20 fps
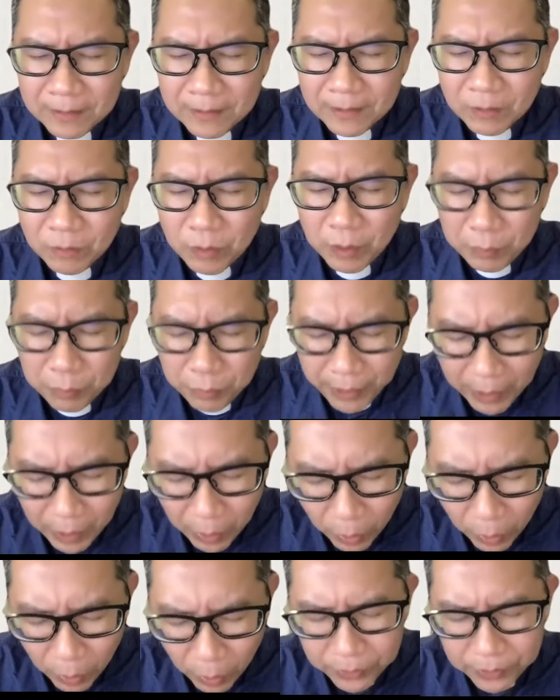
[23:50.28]
We pray,
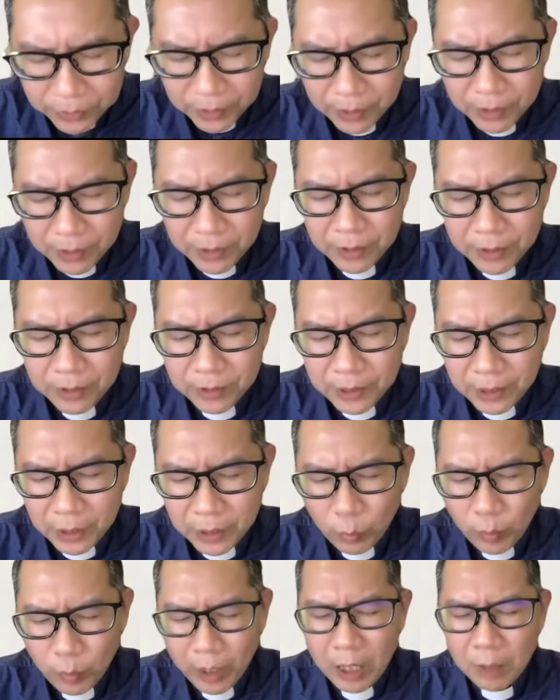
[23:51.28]
Lord, that
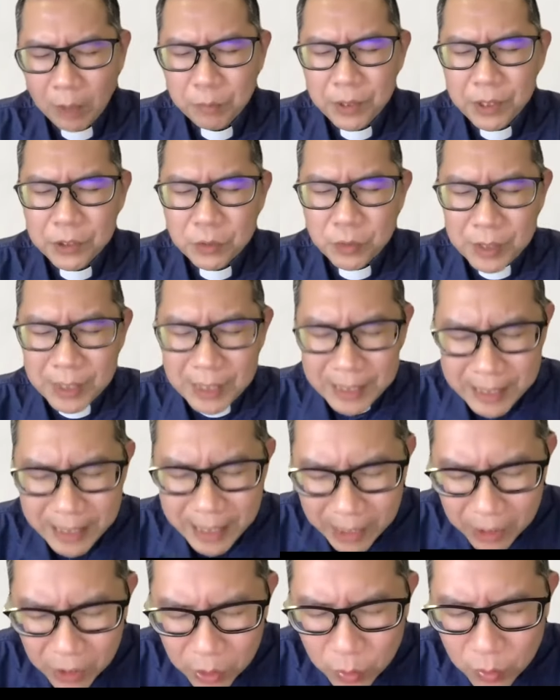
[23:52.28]
you will help us to
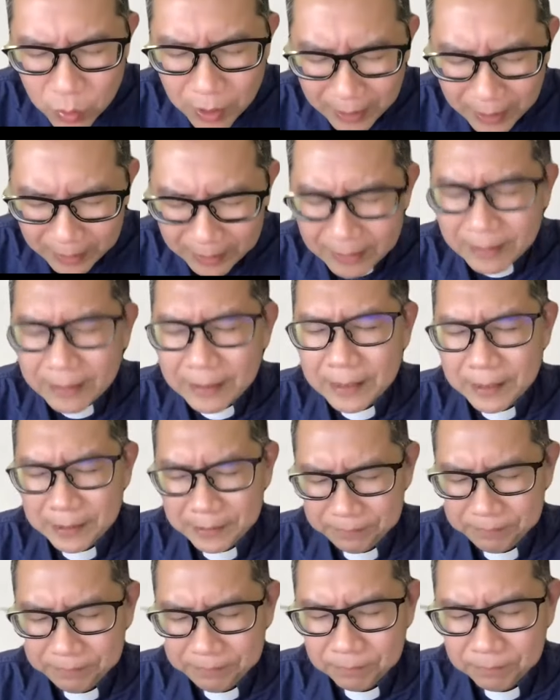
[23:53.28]
hear you clearly.
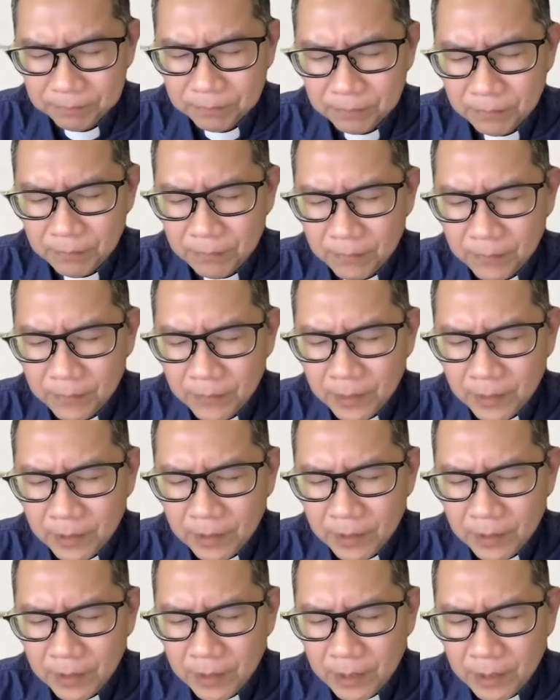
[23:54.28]

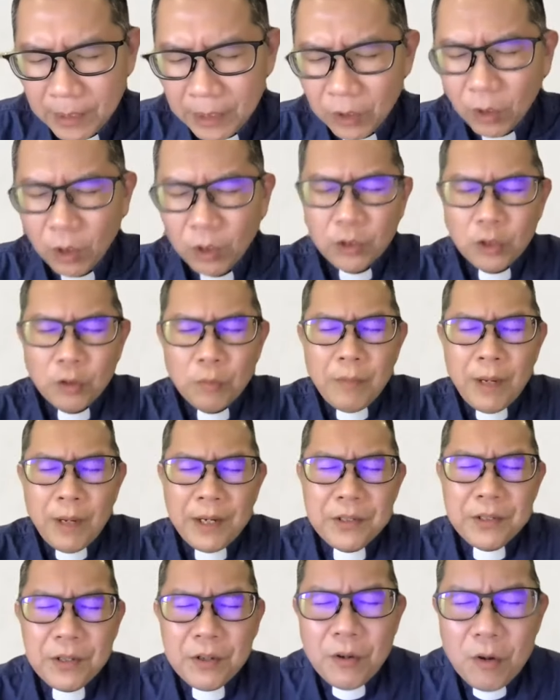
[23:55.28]
And that, Lord, no
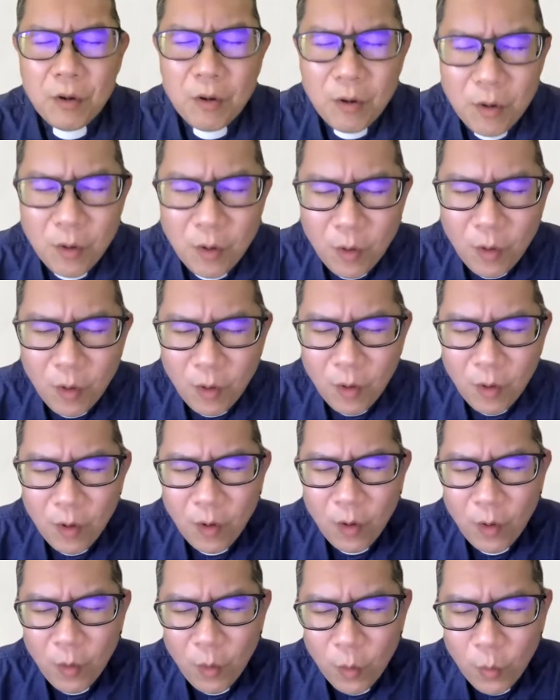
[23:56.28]
matter
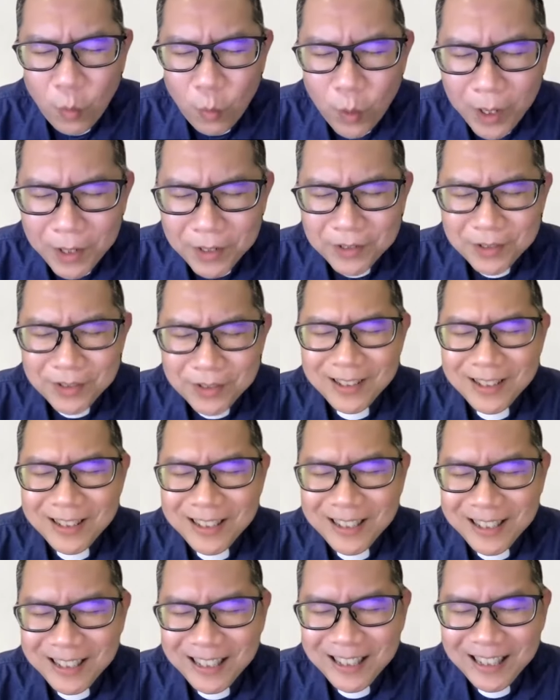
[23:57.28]
what
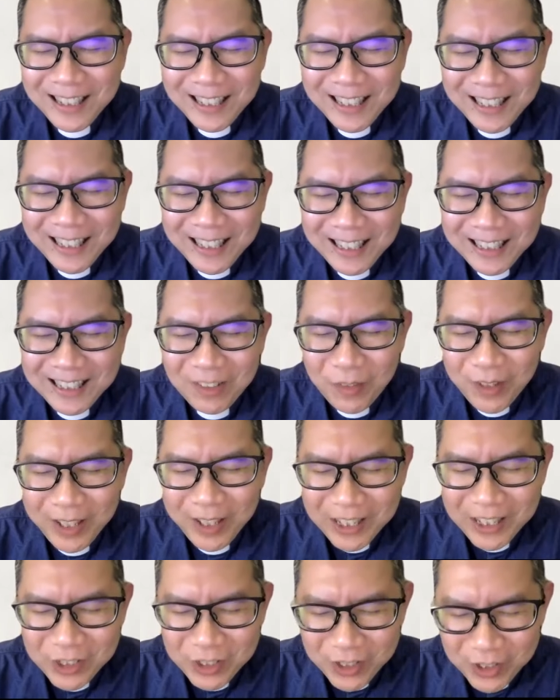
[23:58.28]
the
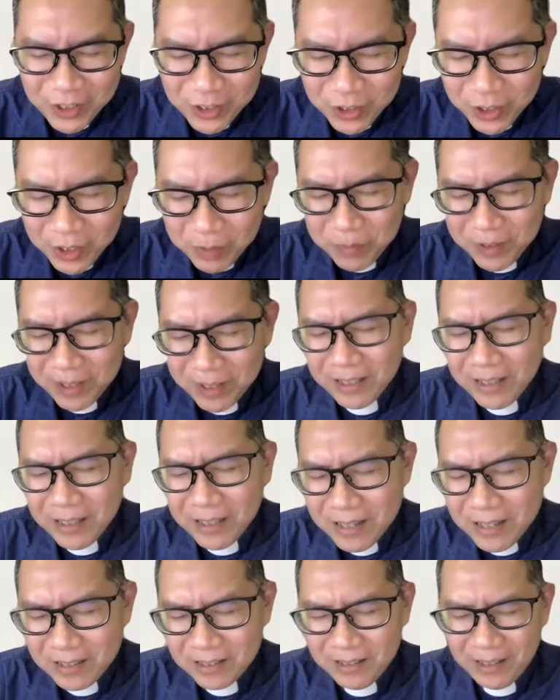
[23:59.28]
relationship
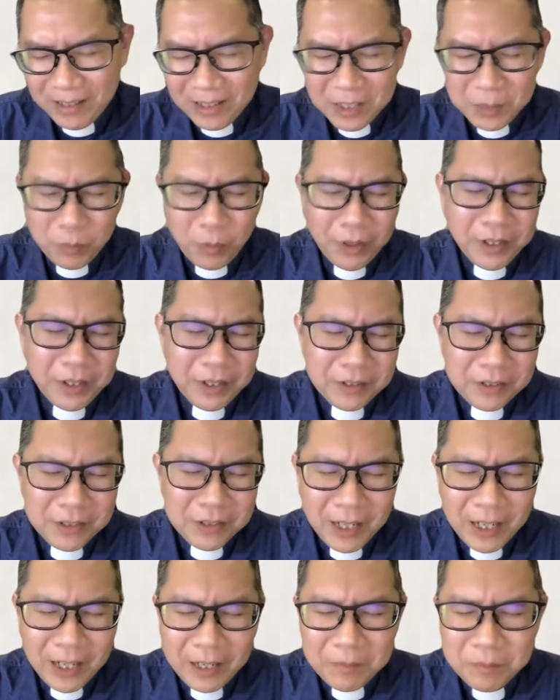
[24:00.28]
is at this point in
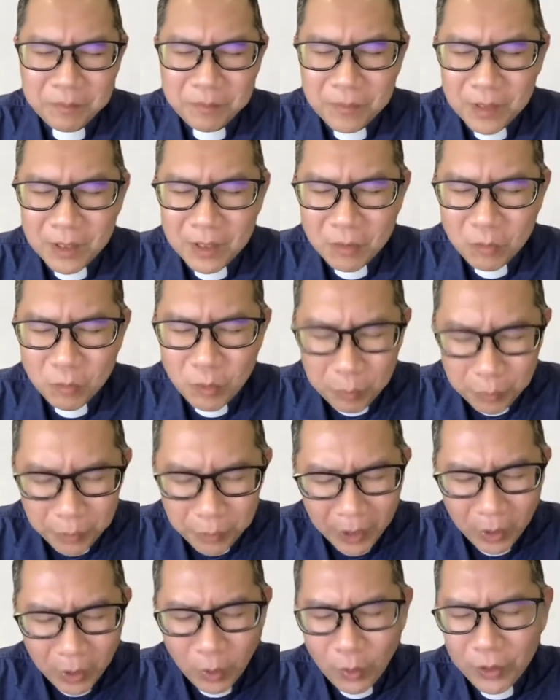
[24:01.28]
time, we
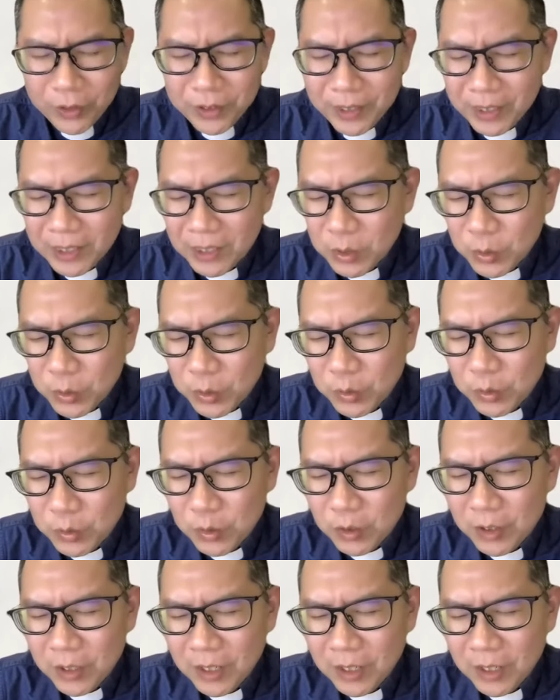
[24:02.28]
pray, Lord, that you